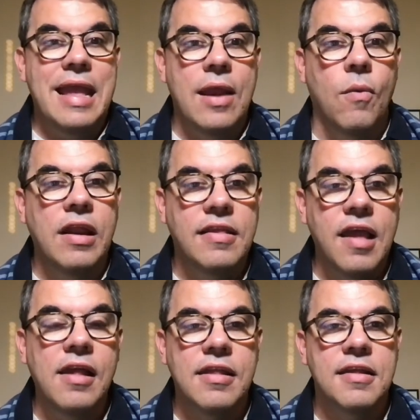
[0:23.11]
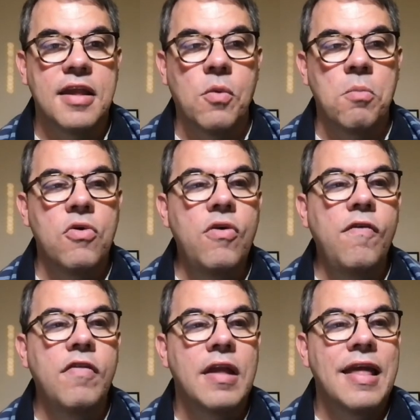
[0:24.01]
What it does is it
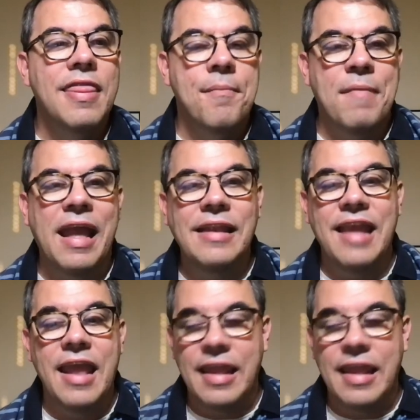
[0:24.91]
removes the mandate